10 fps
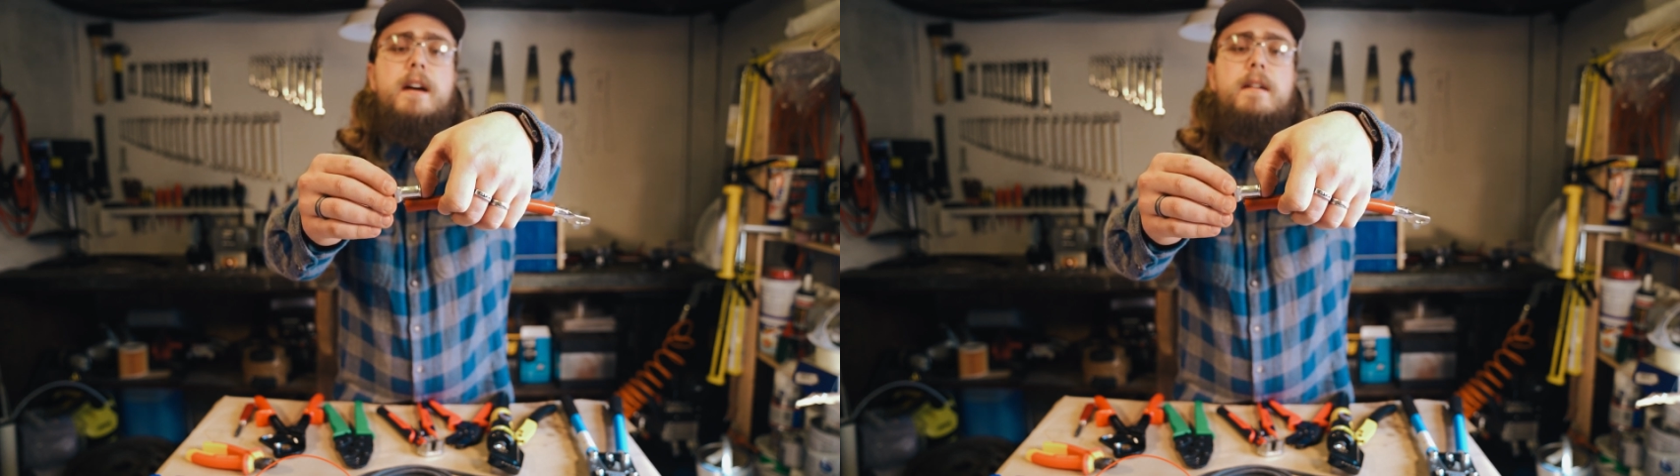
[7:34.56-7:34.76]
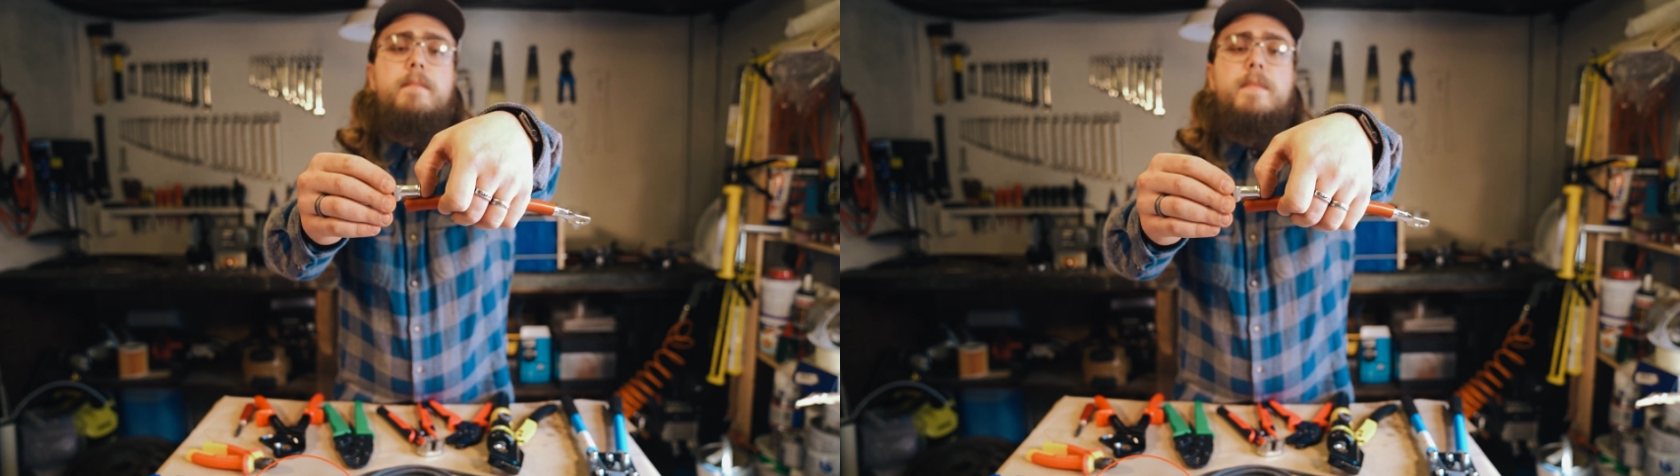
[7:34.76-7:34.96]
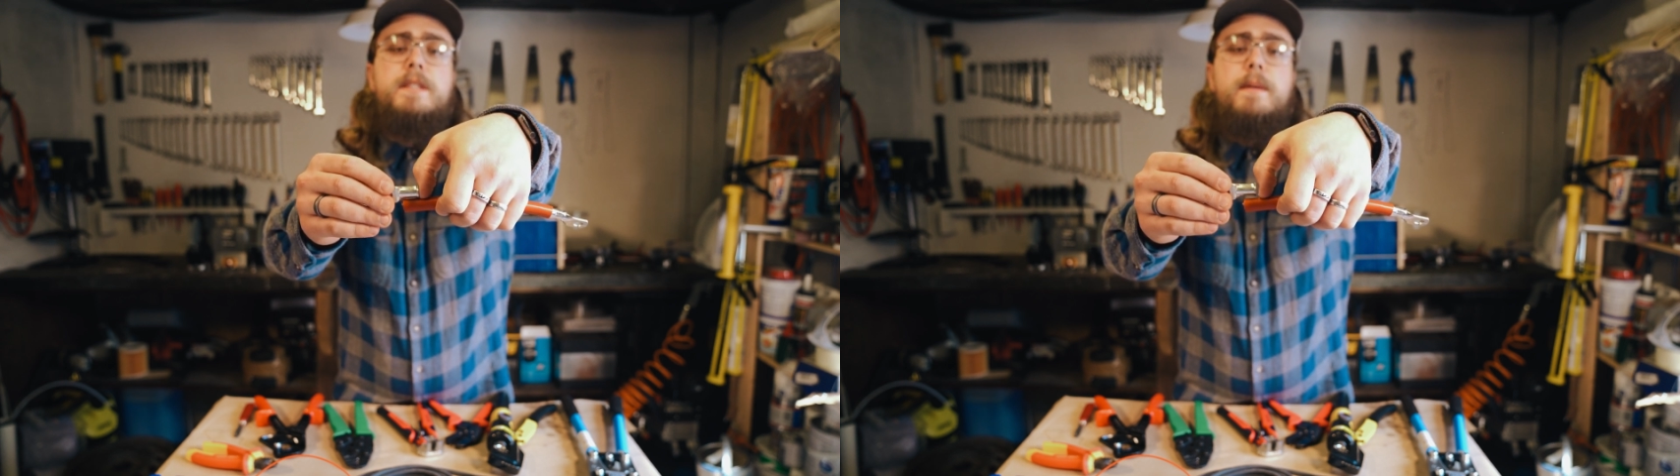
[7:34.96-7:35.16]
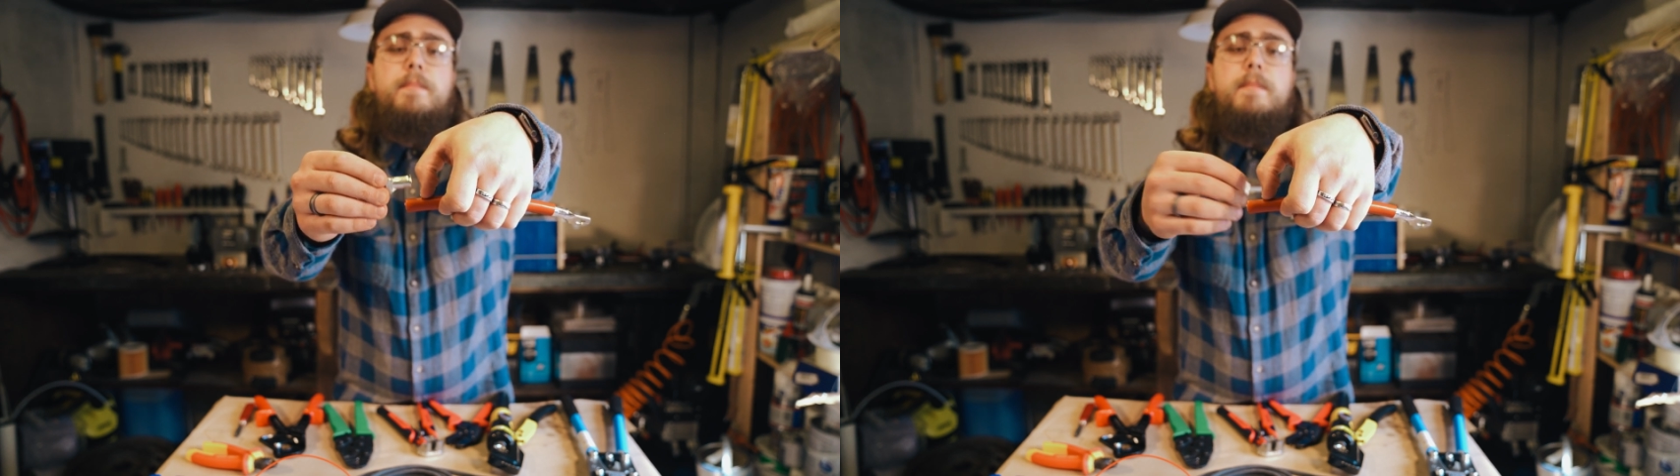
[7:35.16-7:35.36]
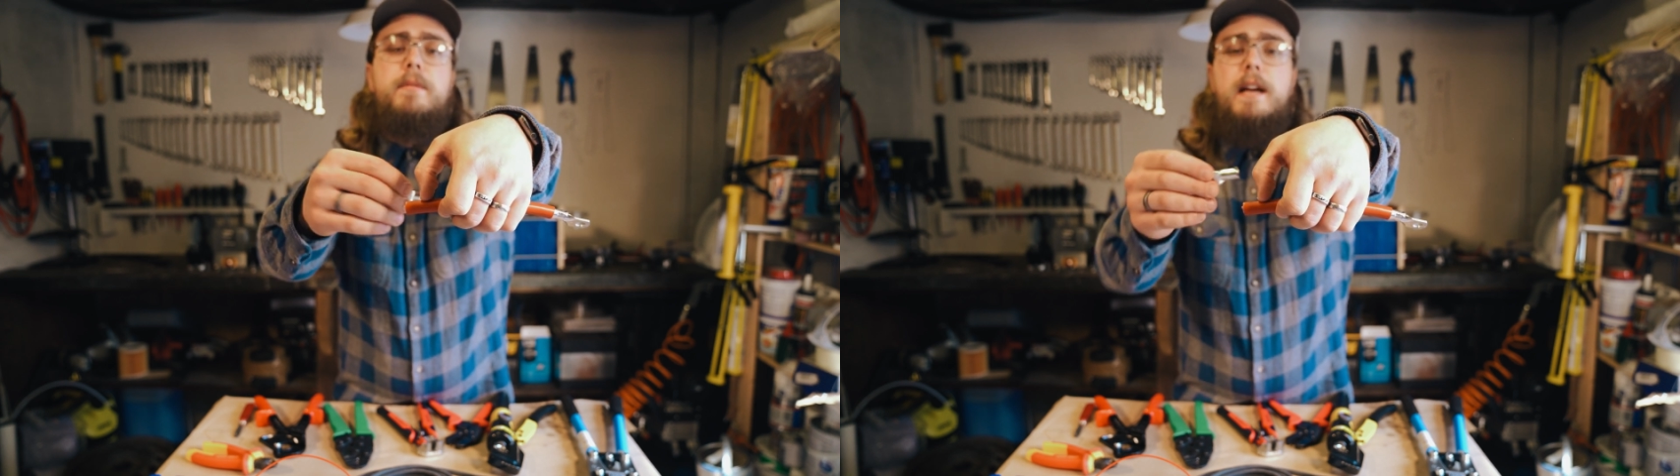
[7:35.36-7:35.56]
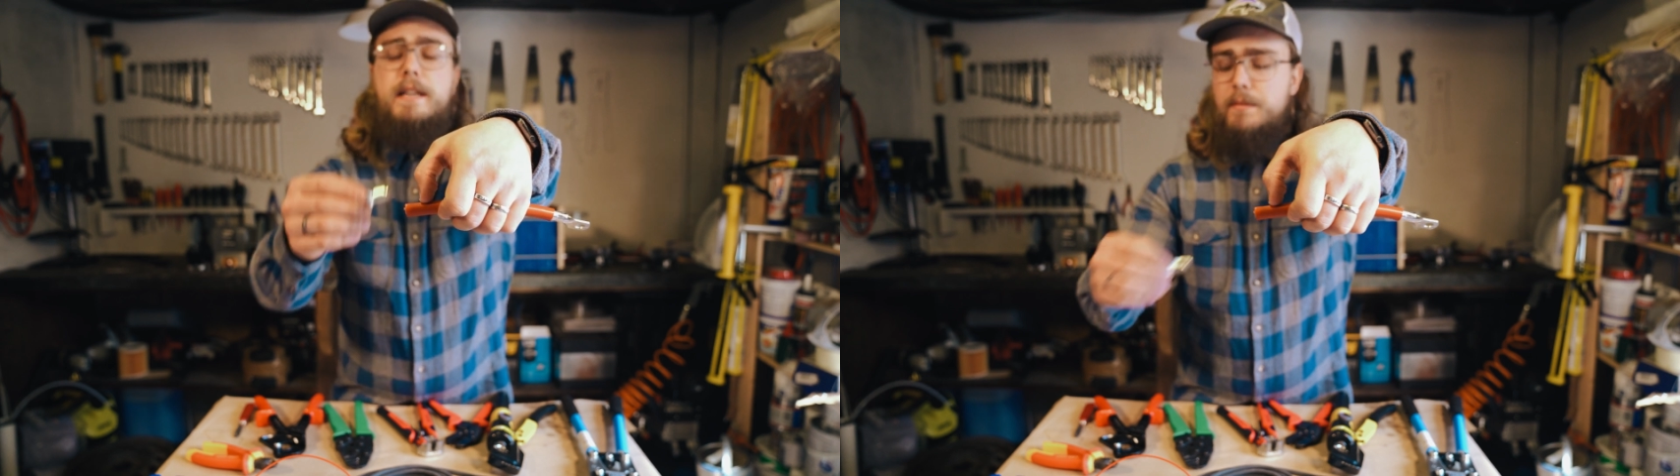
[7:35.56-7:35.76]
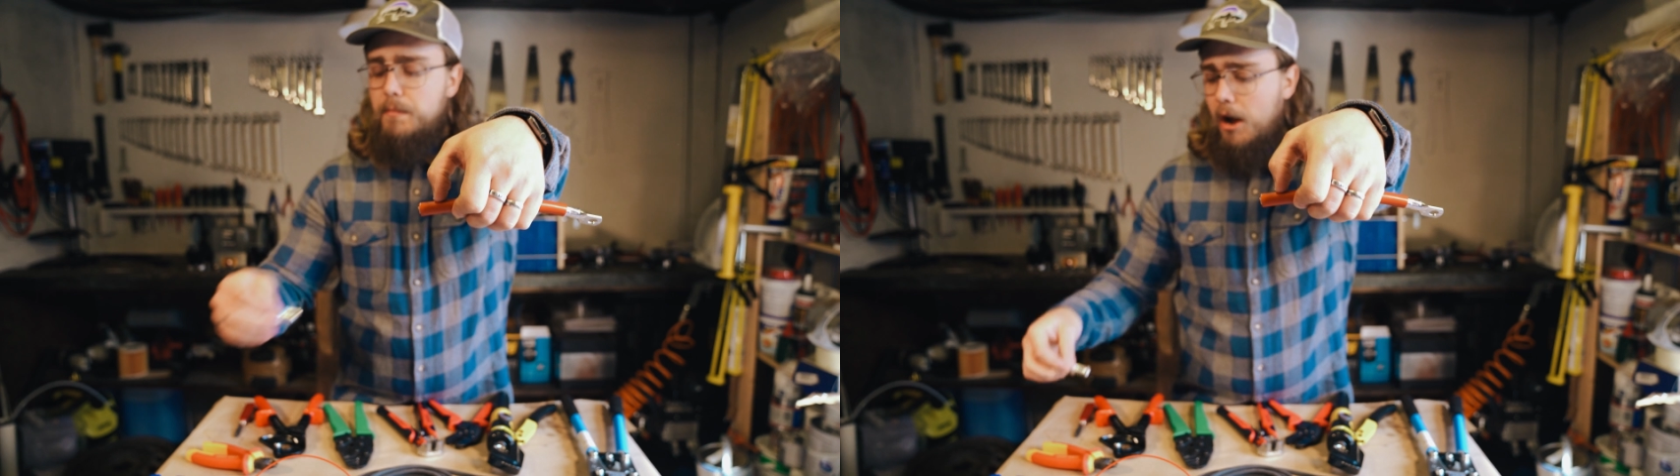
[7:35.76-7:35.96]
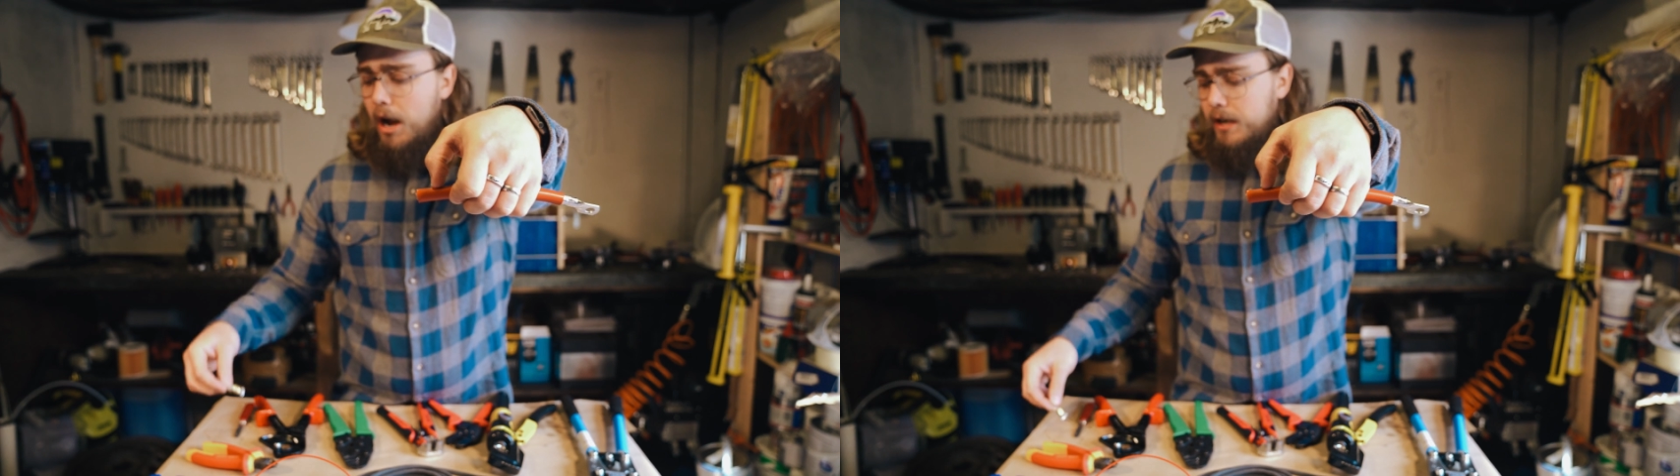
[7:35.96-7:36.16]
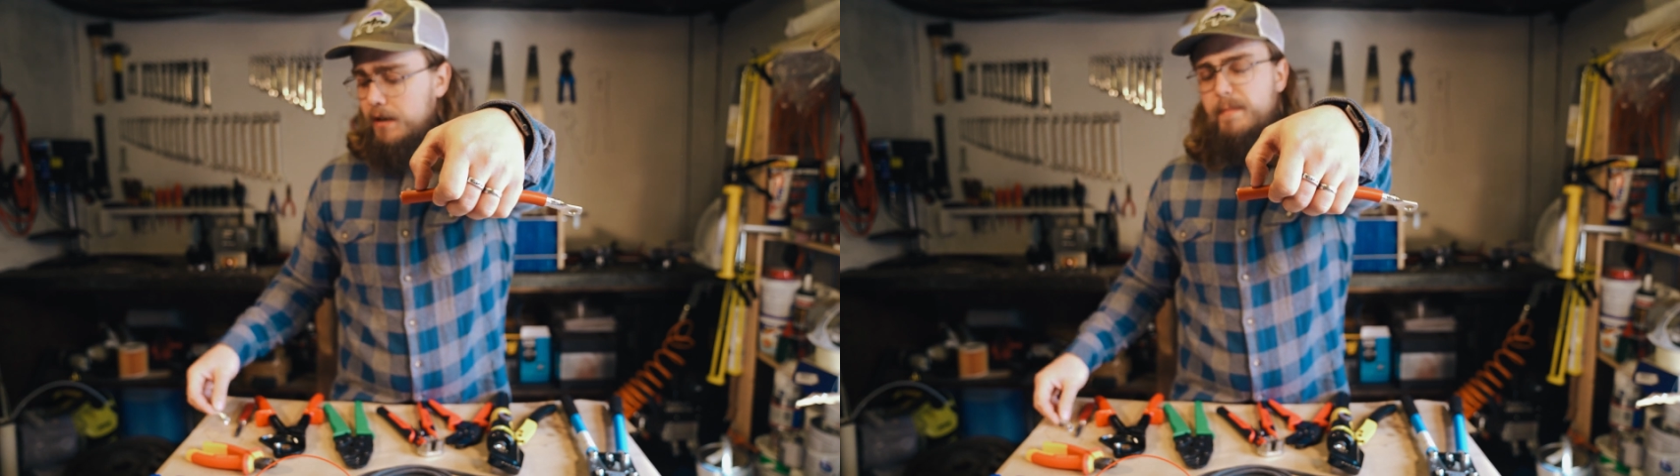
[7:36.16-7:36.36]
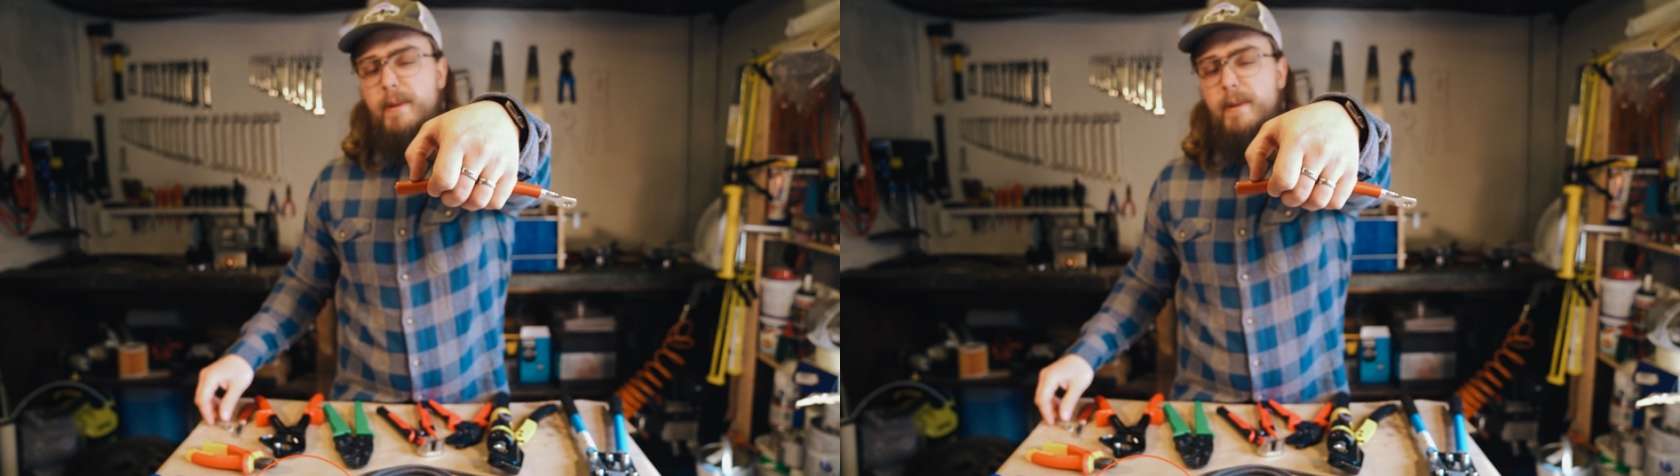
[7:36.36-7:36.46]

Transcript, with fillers: um, some people like to mark it,